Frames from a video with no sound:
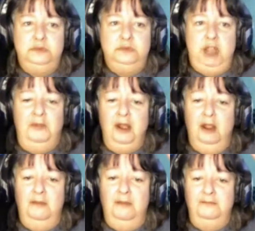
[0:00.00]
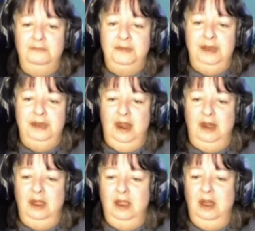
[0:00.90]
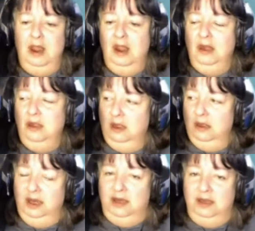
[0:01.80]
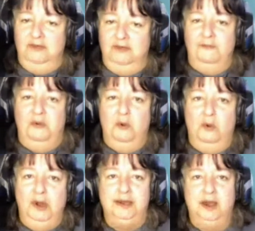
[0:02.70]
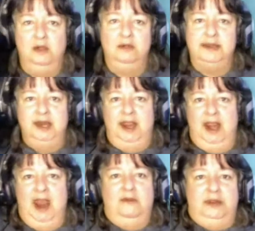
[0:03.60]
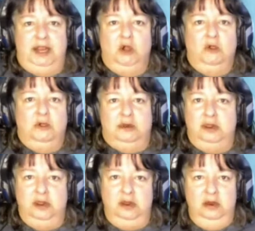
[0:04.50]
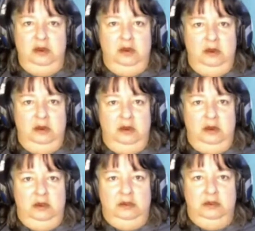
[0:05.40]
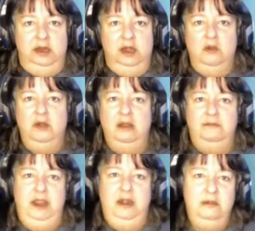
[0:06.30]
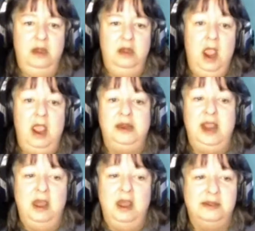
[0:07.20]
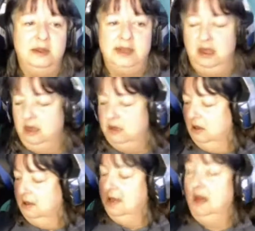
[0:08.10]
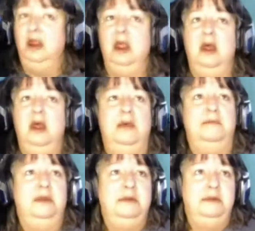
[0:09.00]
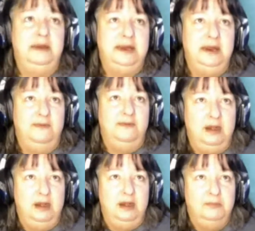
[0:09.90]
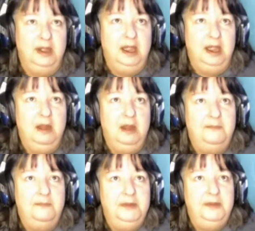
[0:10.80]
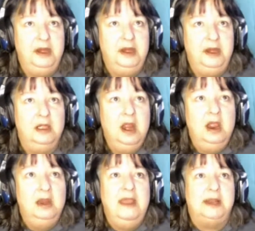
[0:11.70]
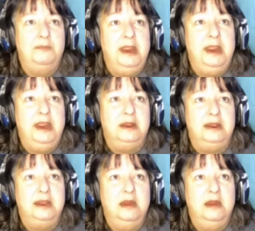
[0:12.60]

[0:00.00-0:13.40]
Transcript: but yeah, I think the different points are sticking out of the earth. Do you know what I mean? They also said that there's let me see if I can bring it up here, that we have a Sphinx here. And